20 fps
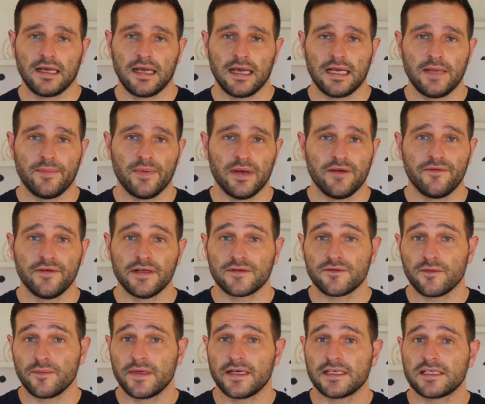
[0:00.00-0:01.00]
any benefits
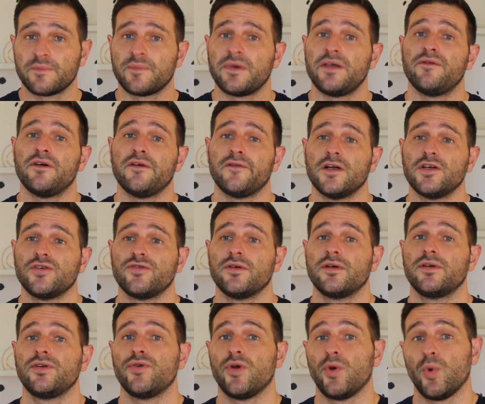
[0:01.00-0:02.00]
from the S&P 500
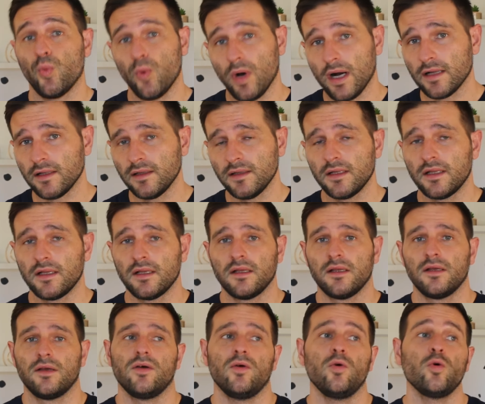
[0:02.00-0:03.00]
doing well
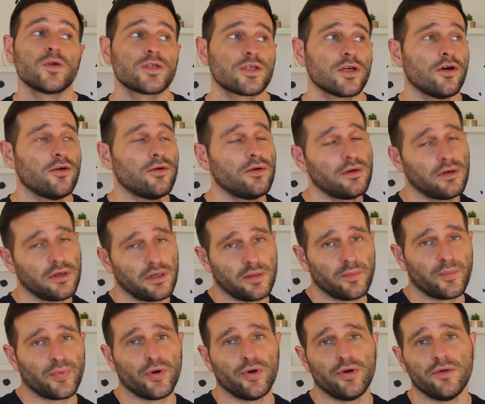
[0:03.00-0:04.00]
also
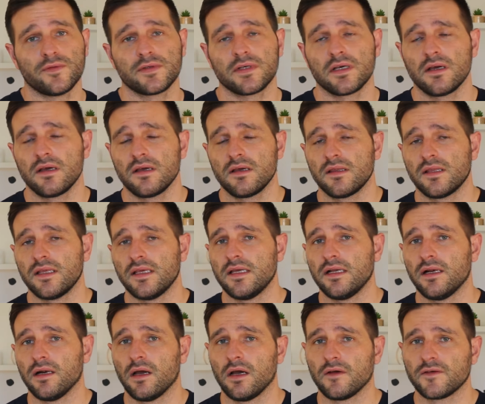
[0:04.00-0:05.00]
improves the
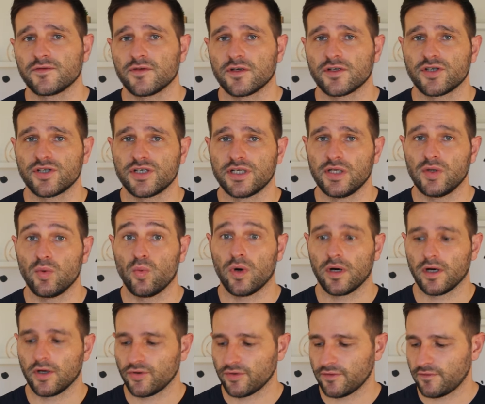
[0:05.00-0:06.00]
Life Strategy
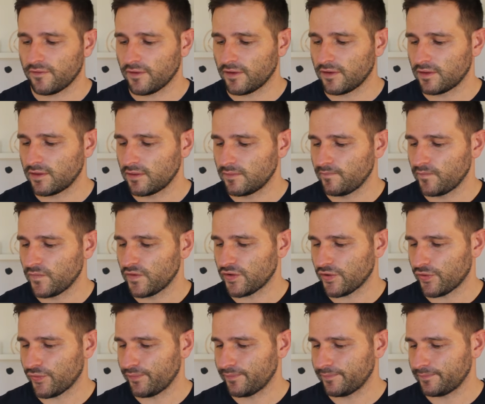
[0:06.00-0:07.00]
100 fund
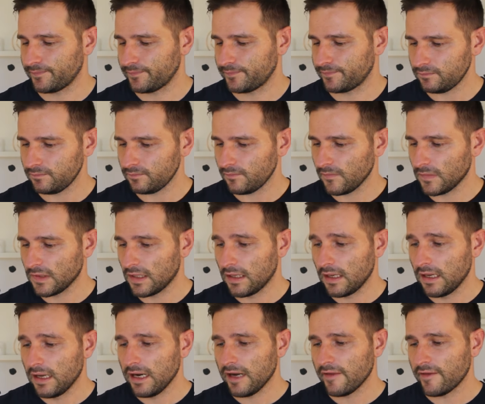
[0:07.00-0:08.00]
too.
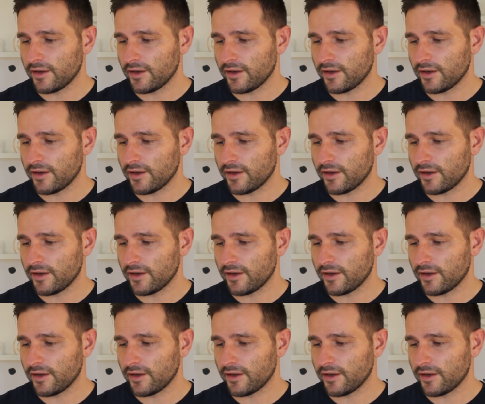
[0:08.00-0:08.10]
And